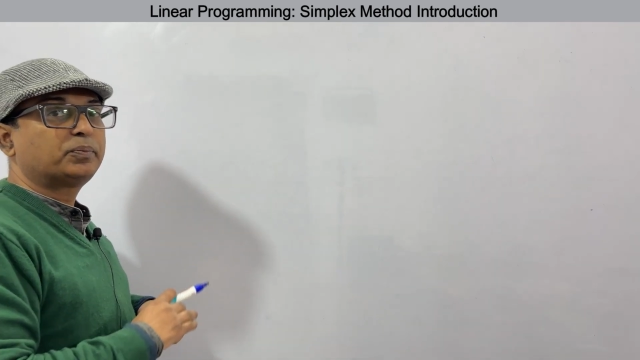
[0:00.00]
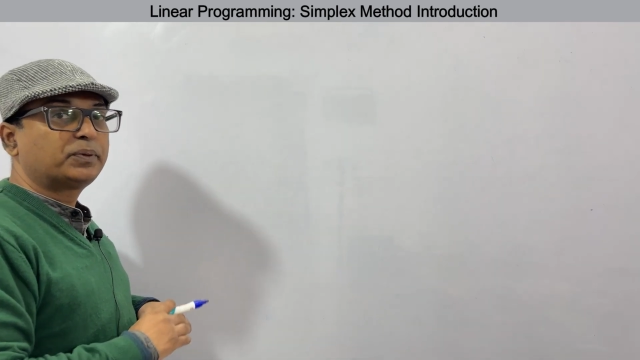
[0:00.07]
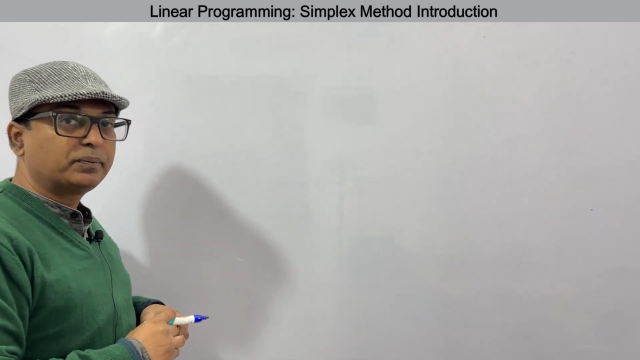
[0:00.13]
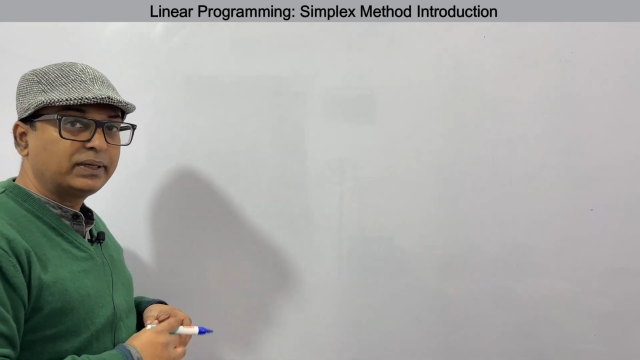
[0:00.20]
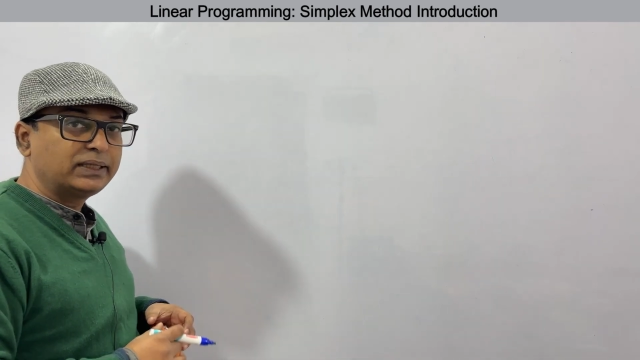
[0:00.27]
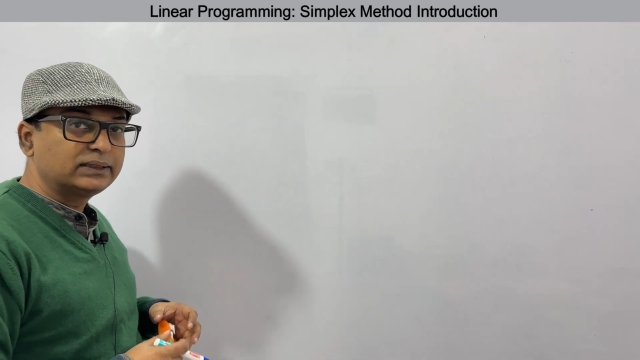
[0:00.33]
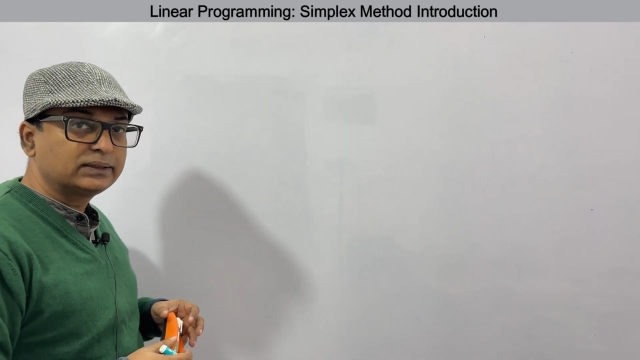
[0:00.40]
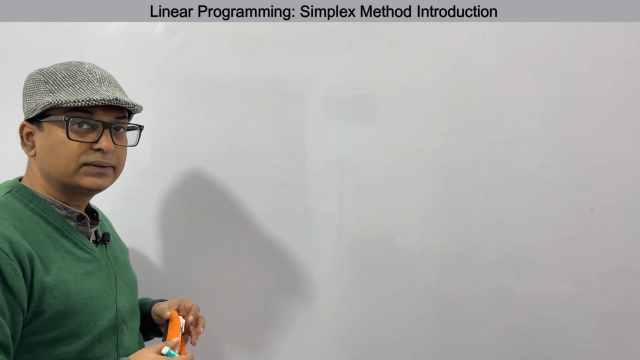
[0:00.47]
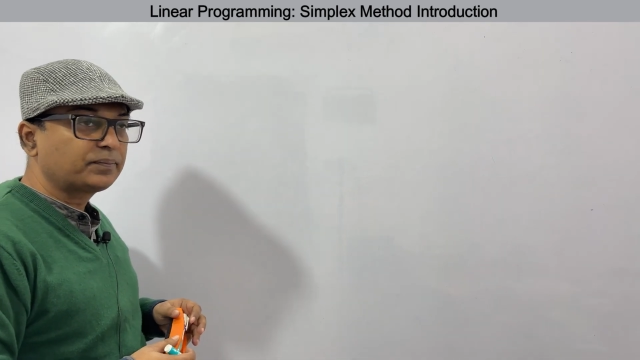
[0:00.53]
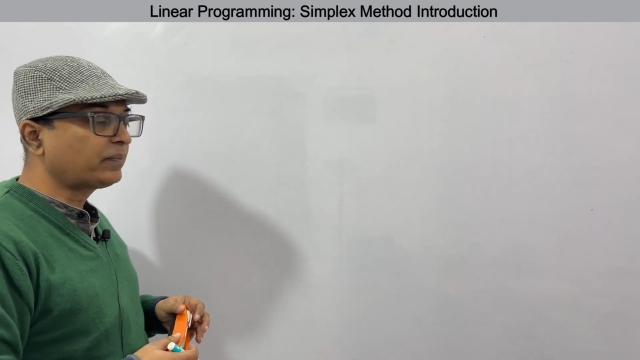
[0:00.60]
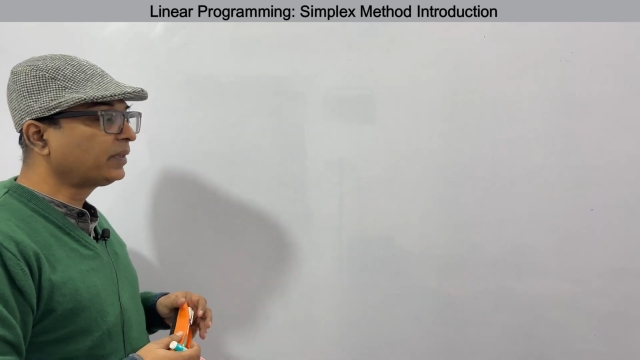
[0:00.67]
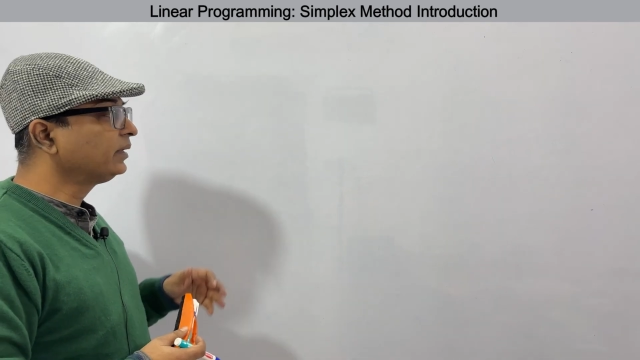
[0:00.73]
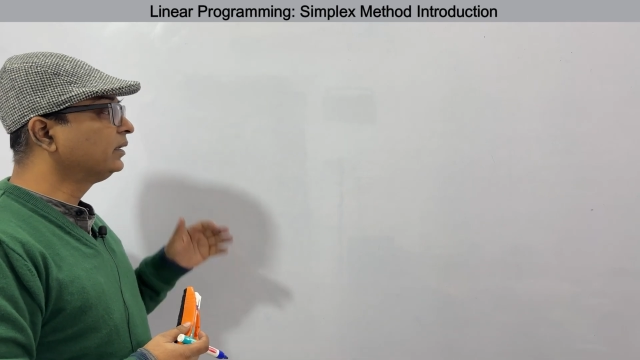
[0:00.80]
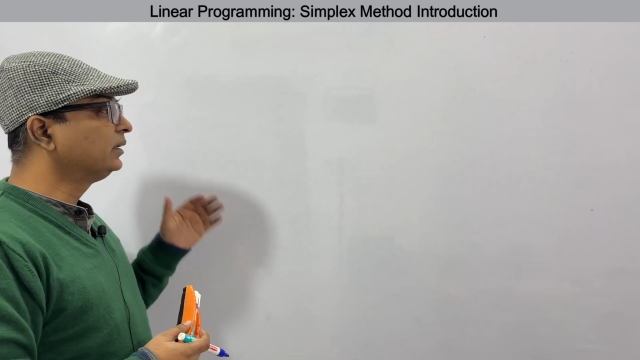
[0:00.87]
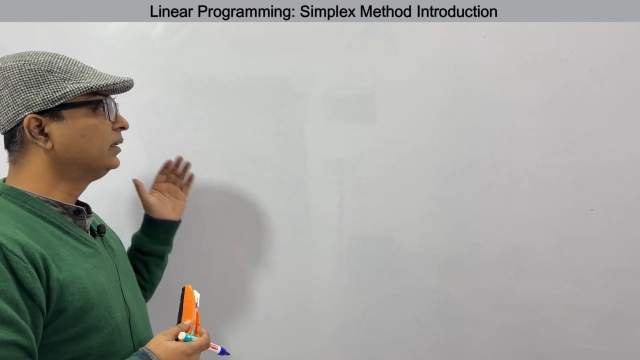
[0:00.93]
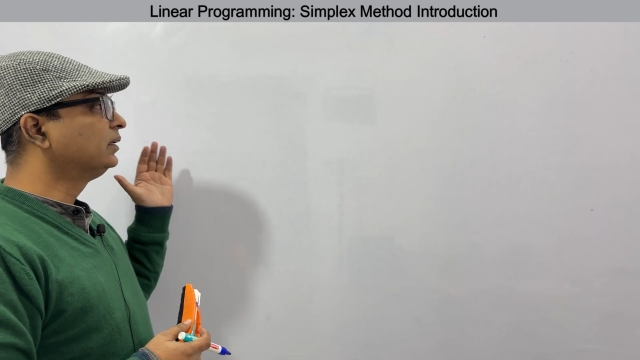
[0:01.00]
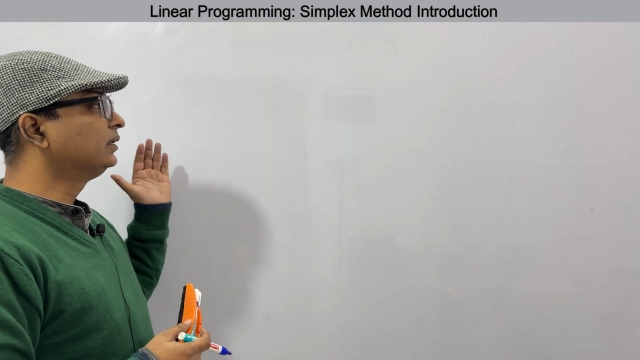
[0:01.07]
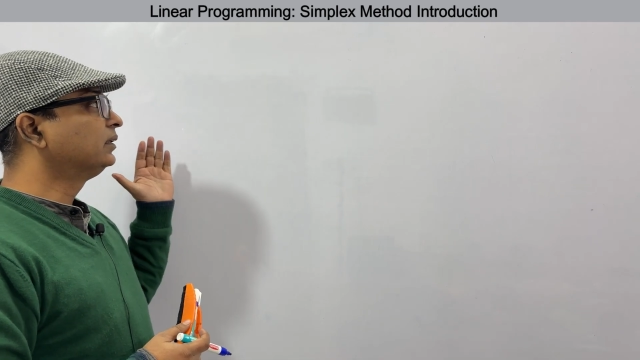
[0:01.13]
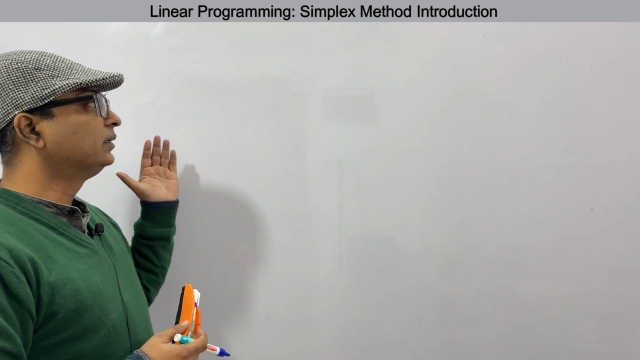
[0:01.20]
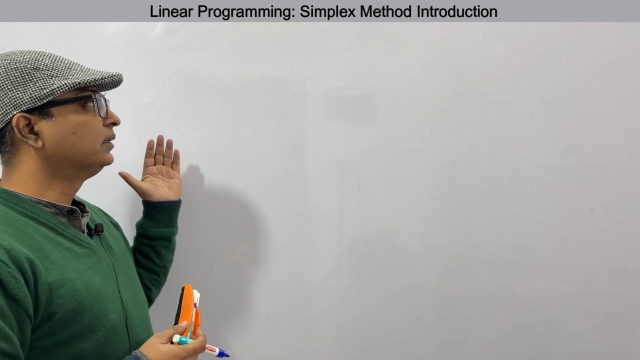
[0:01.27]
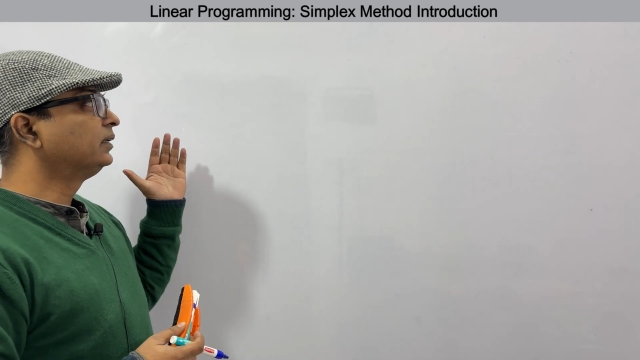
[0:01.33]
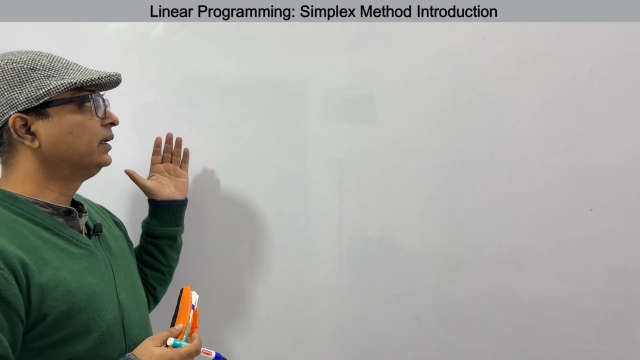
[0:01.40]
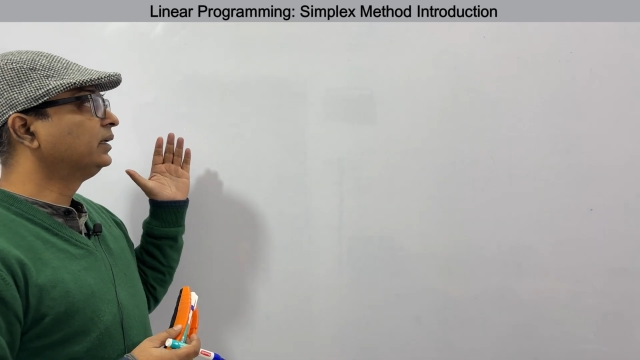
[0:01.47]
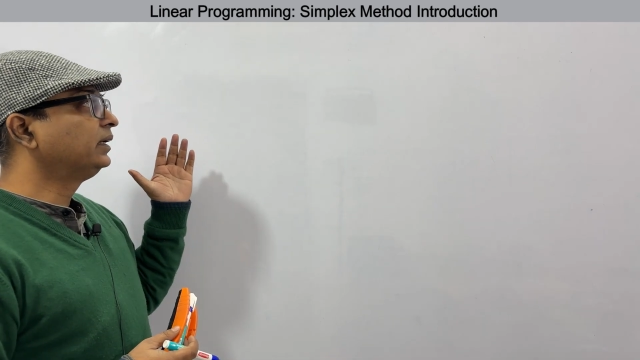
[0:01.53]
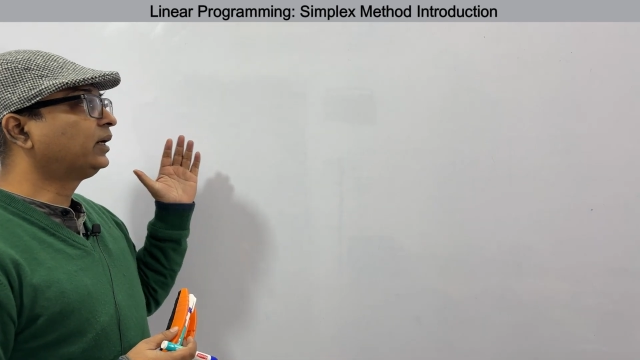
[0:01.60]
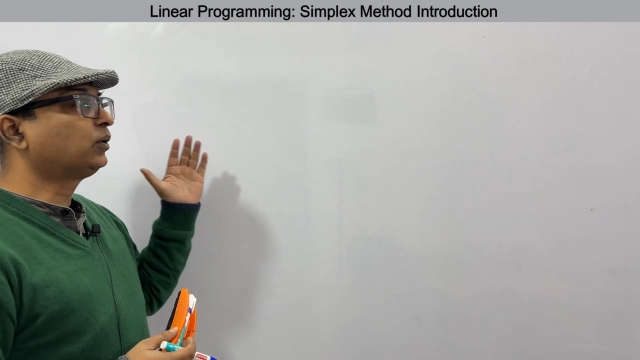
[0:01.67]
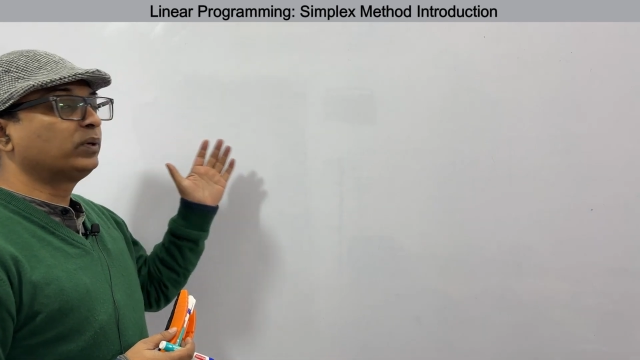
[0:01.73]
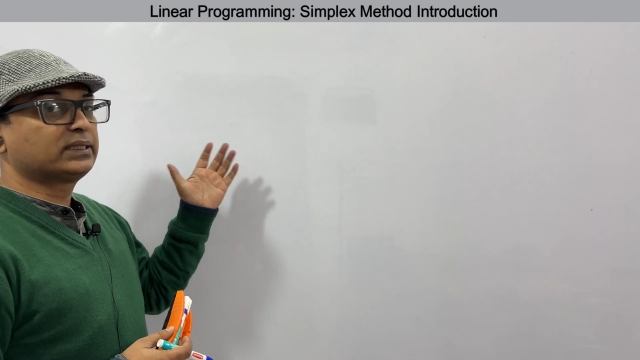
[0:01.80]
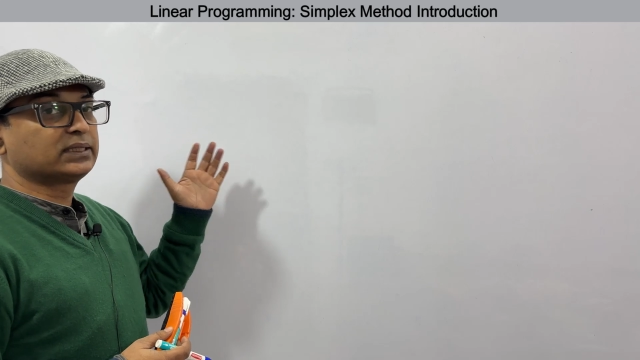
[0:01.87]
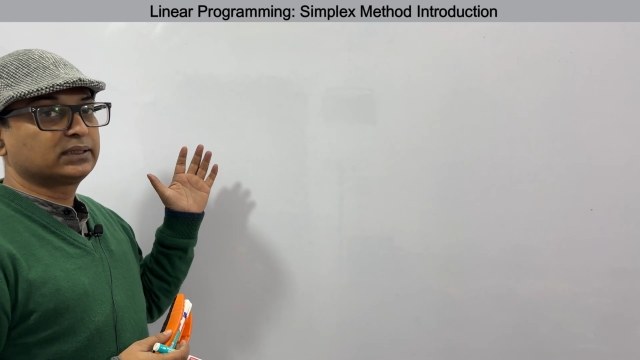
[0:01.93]
optimize
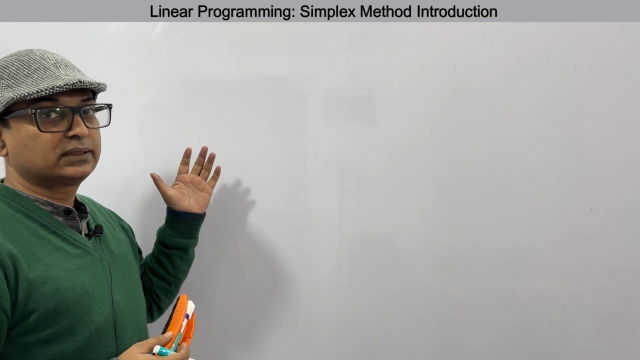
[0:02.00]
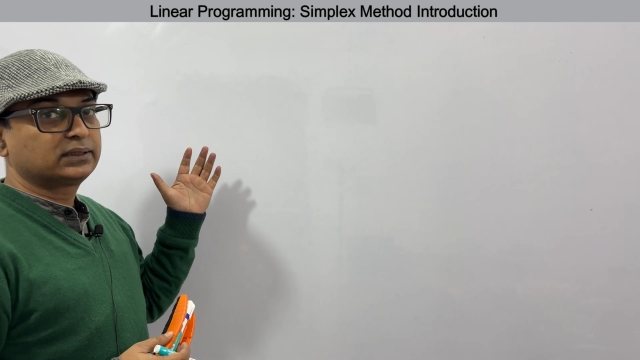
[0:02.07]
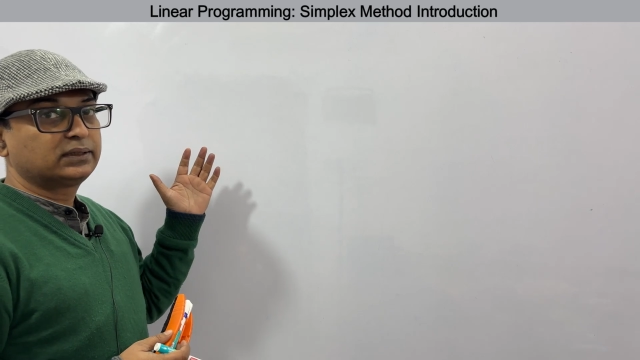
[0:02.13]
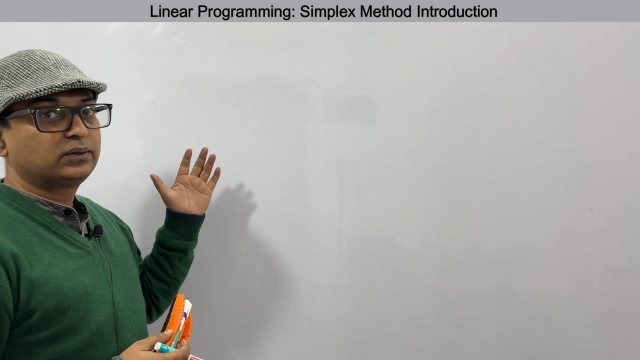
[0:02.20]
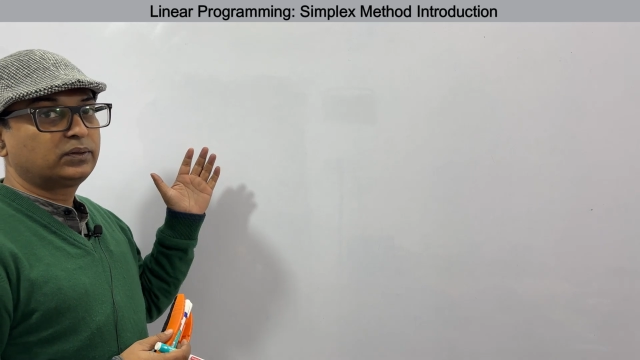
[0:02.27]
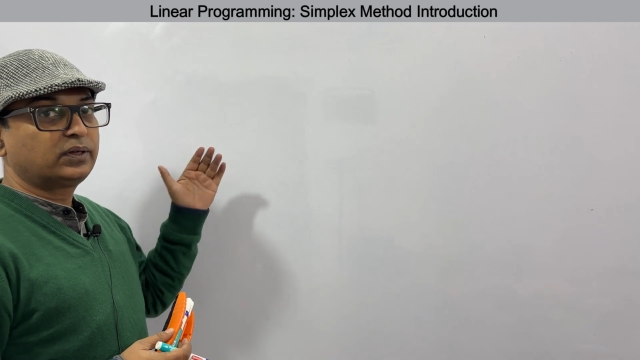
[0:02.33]
equations.